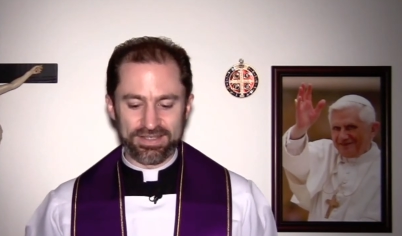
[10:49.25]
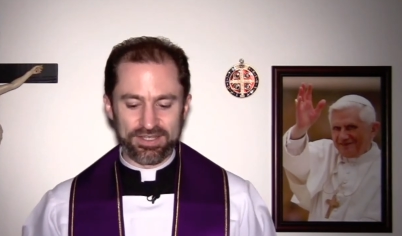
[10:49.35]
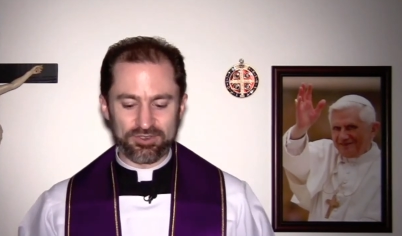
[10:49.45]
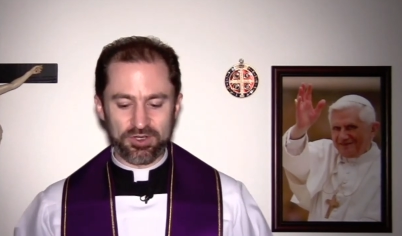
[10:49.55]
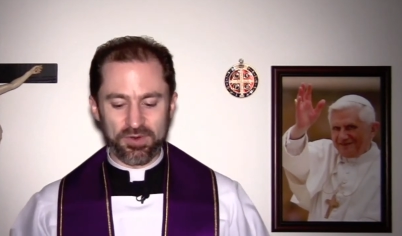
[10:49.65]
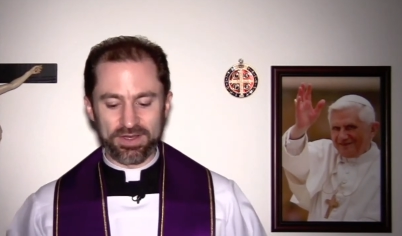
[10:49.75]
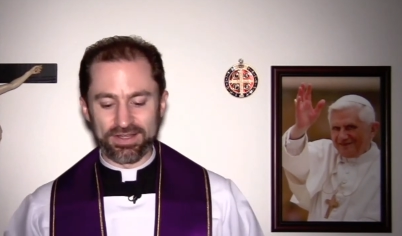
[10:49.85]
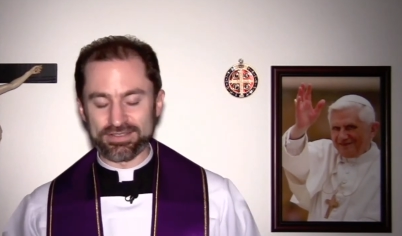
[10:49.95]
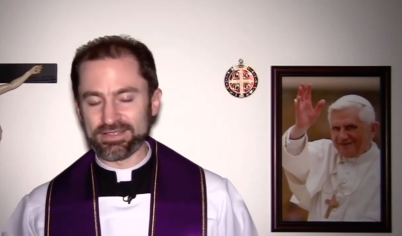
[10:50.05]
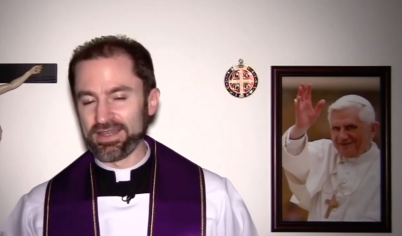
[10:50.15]
Speaker 1: is showing
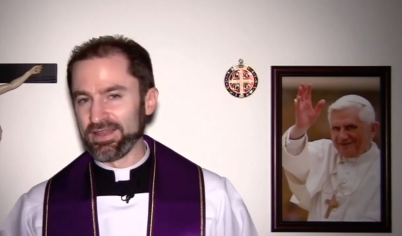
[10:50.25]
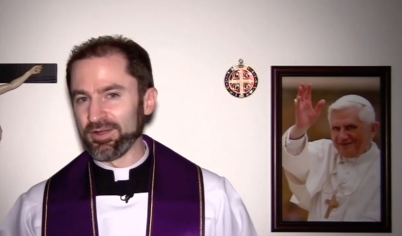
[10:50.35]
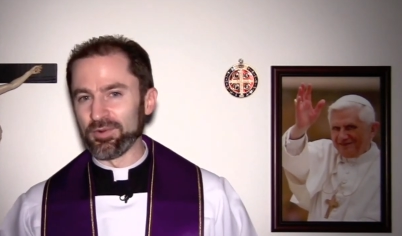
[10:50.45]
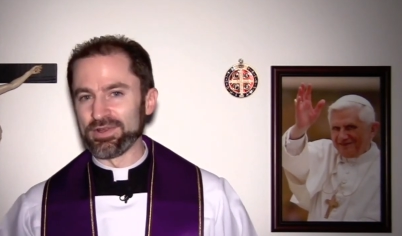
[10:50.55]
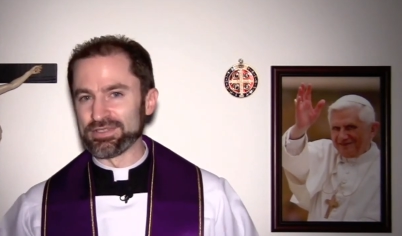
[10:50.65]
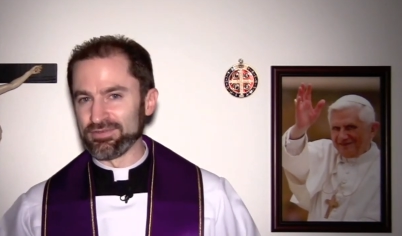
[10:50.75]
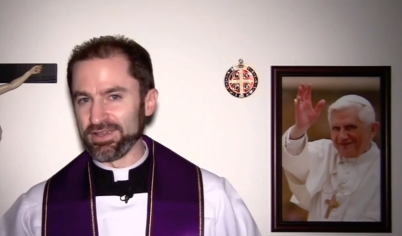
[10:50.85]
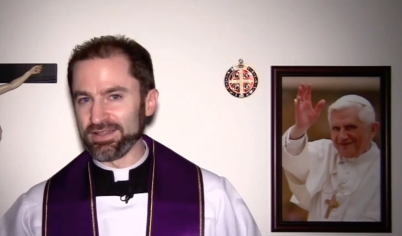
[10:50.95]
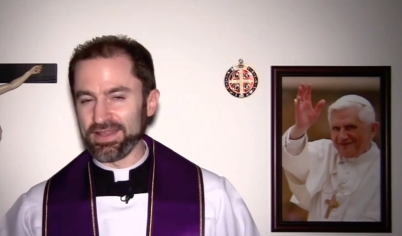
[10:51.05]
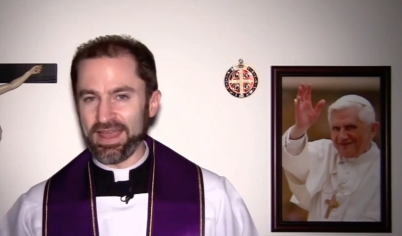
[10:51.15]
us what is
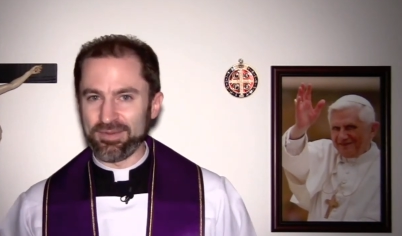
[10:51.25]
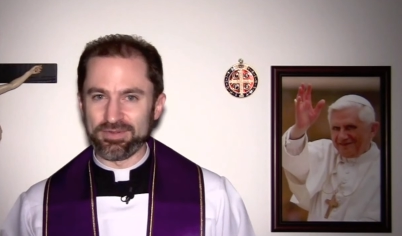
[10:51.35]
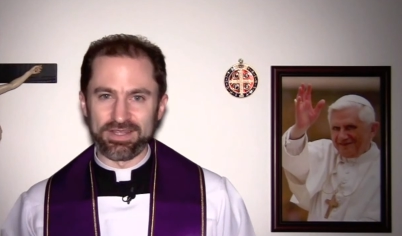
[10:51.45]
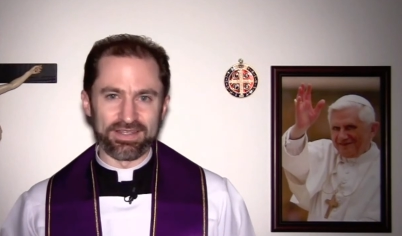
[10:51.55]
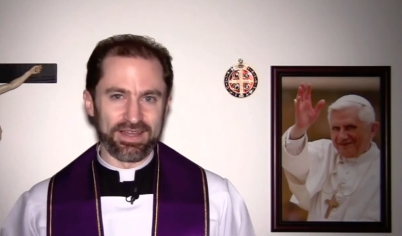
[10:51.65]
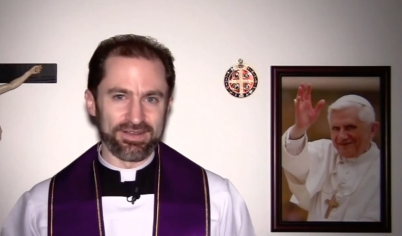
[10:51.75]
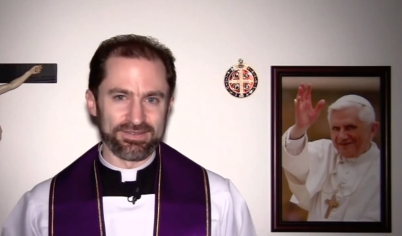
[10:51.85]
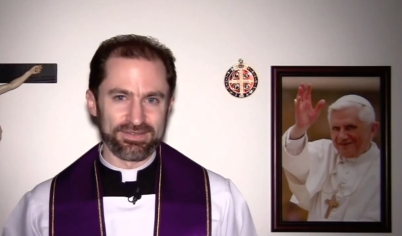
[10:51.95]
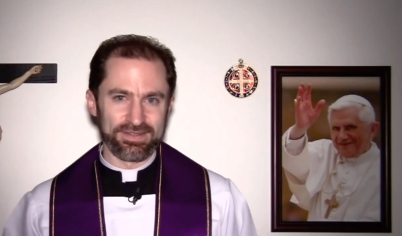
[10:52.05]
really happening now.